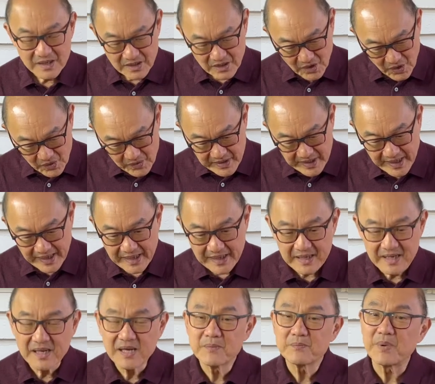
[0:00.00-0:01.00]
Okay,
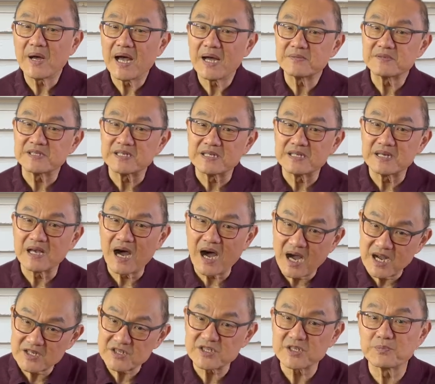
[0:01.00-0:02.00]
Perhaps the
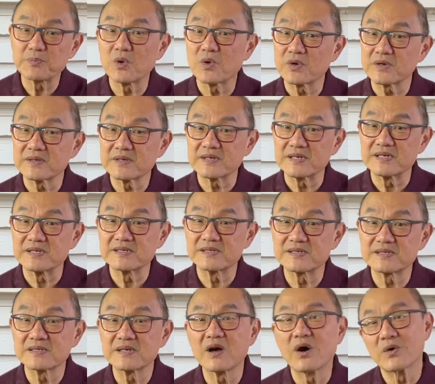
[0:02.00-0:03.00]
arch support
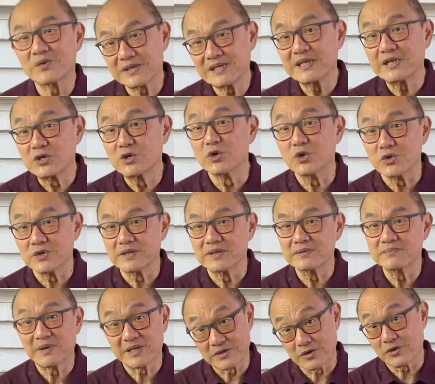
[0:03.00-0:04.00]
is only good
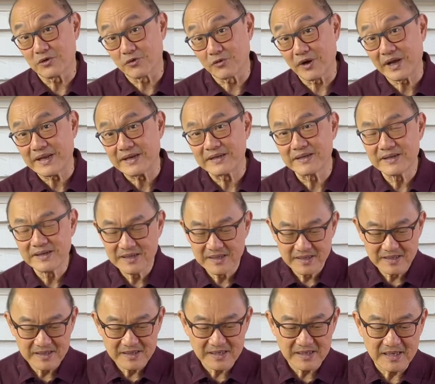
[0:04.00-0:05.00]
but not great.
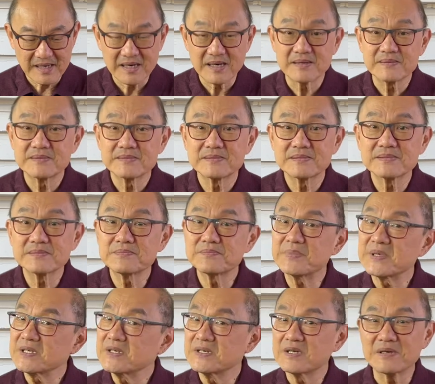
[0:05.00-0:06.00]
Uh,
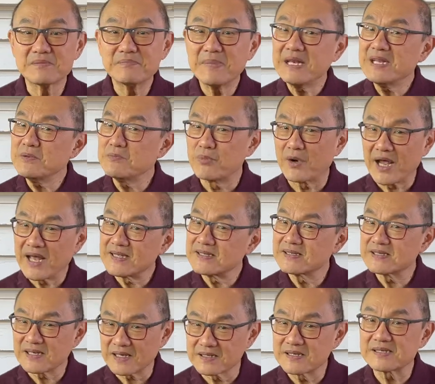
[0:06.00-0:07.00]
but you know, many
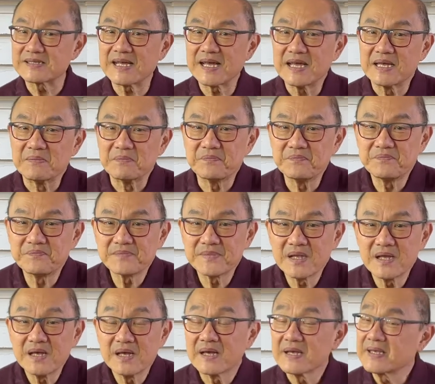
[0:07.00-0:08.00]
brands are the same.
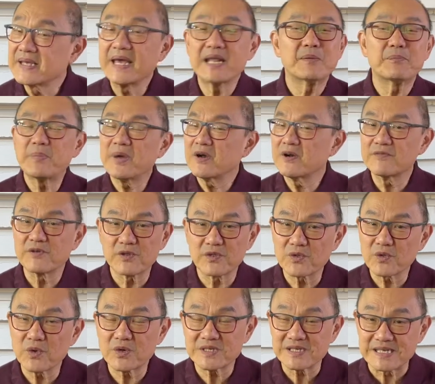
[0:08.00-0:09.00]
Get a pair of
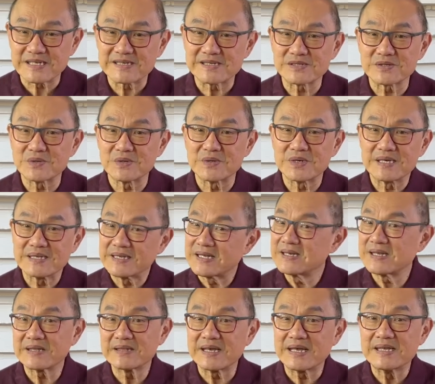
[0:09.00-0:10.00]
a or
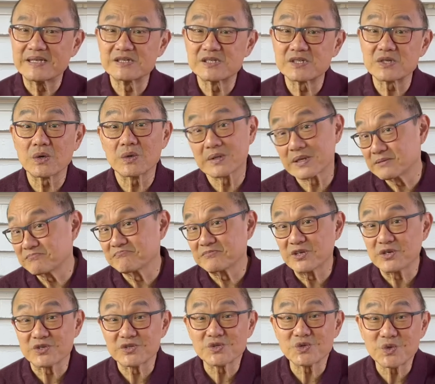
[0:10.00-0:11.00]
another insole and
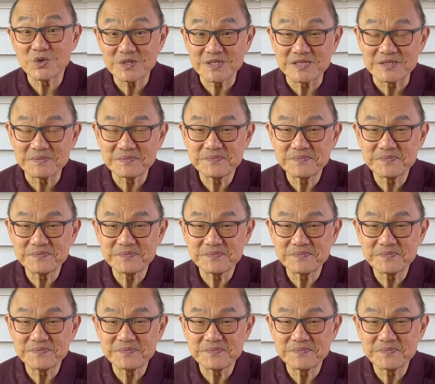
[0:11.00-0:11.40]
you're sorted.